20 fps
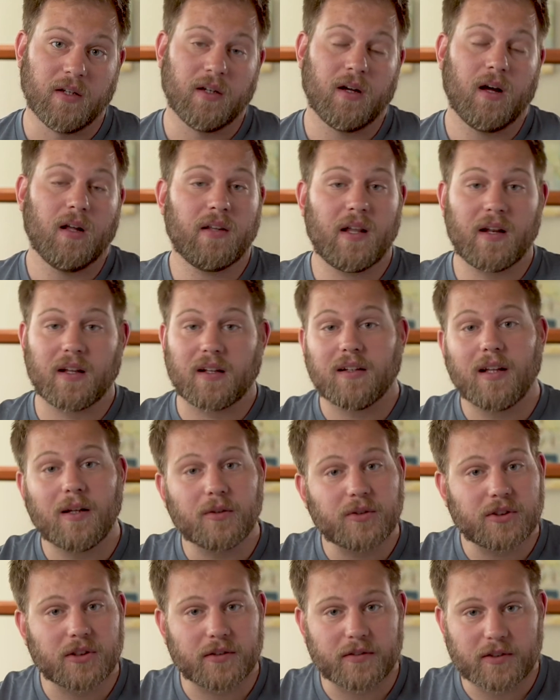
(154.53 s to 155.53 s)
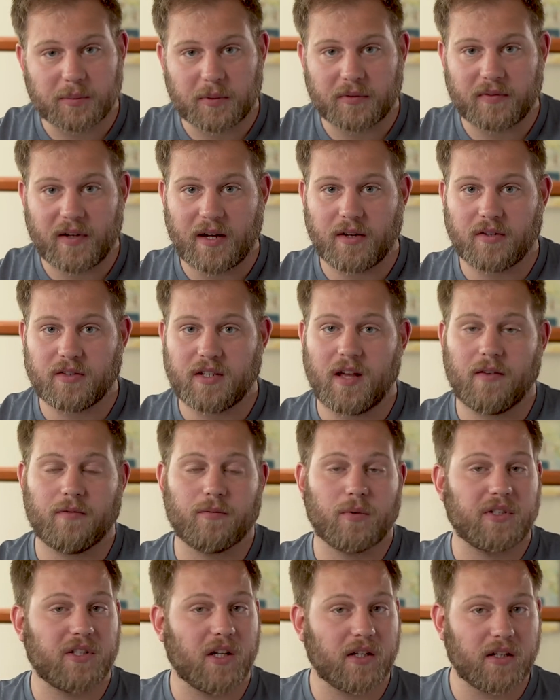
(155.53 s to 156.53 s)
A lot of cloud service providers
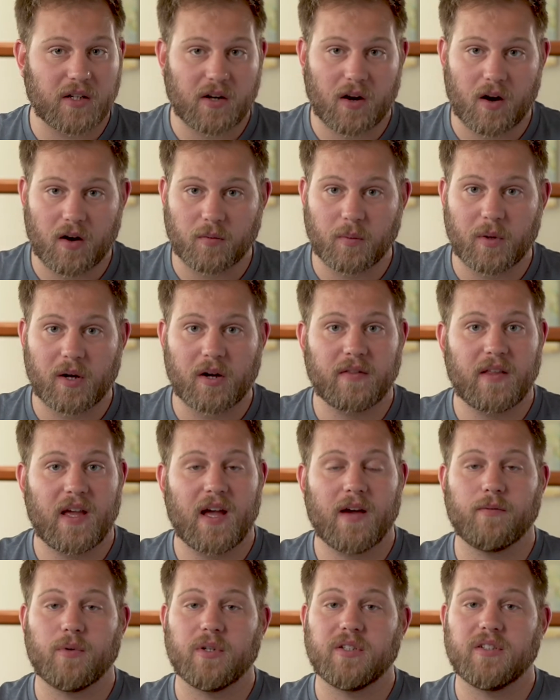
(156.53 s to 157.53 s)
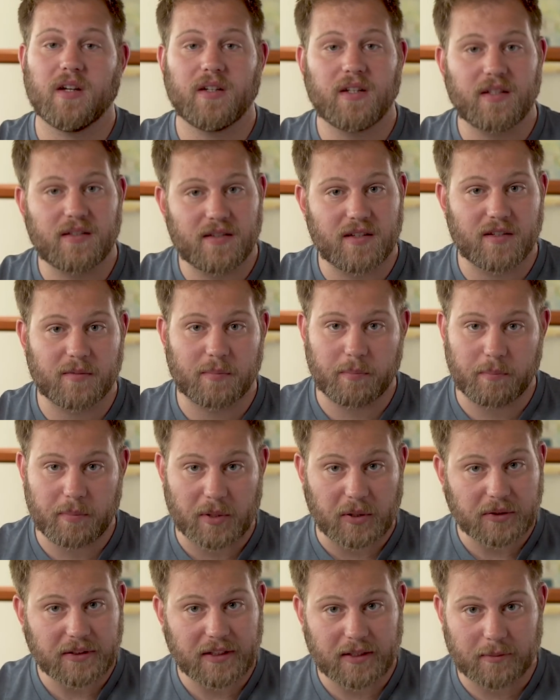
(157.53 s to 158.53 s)
have redundant hardware and they have redundancies
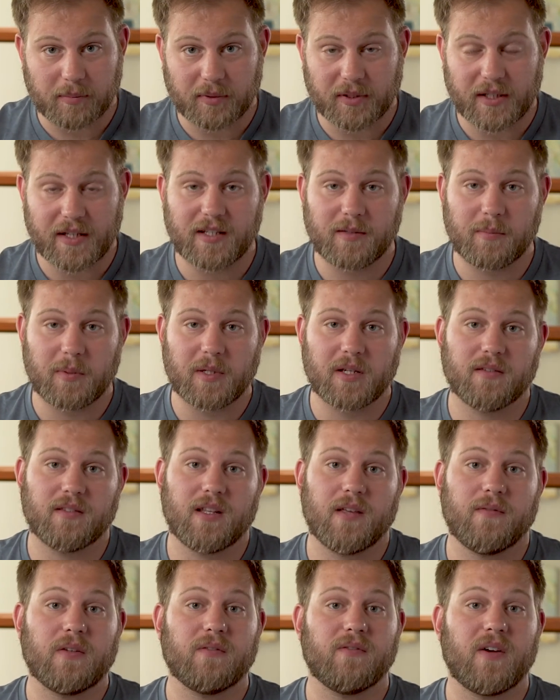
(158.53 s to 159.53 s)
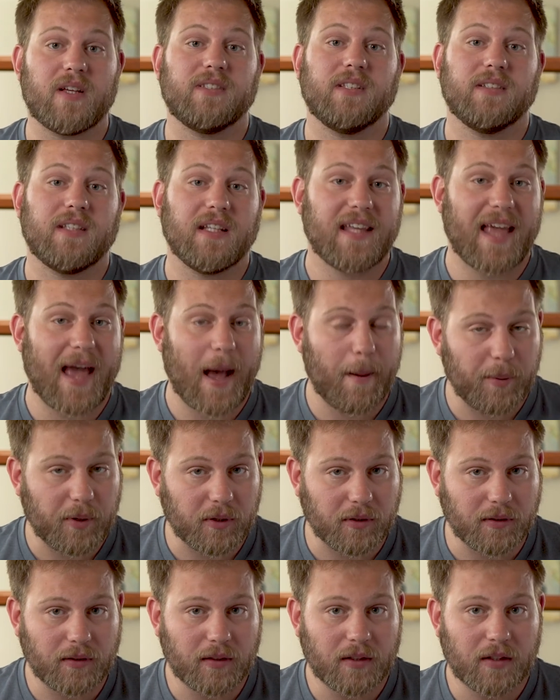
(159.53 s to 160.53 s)
built in place because they've invested the
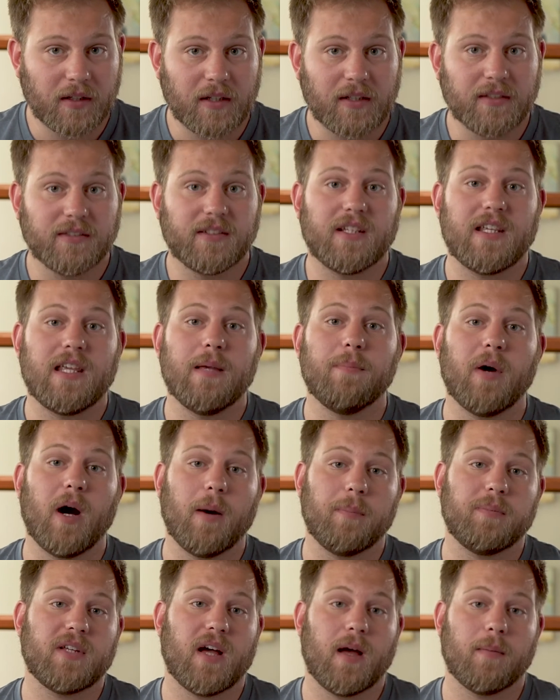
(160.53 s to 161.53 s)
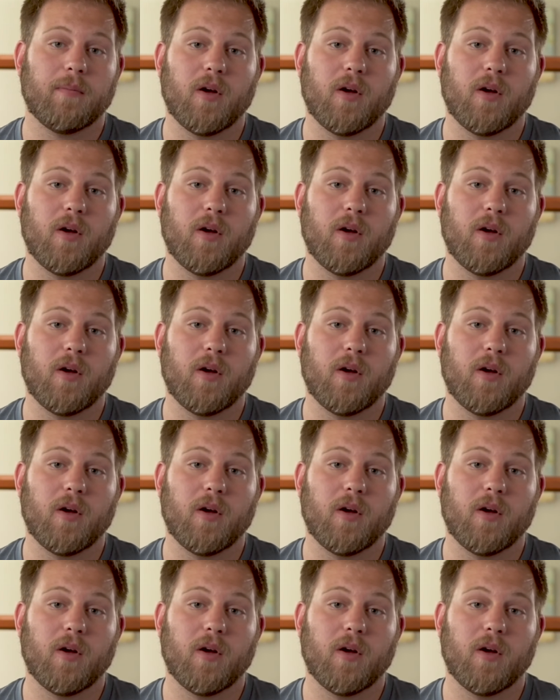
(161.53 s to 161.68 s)
capital to keep uptime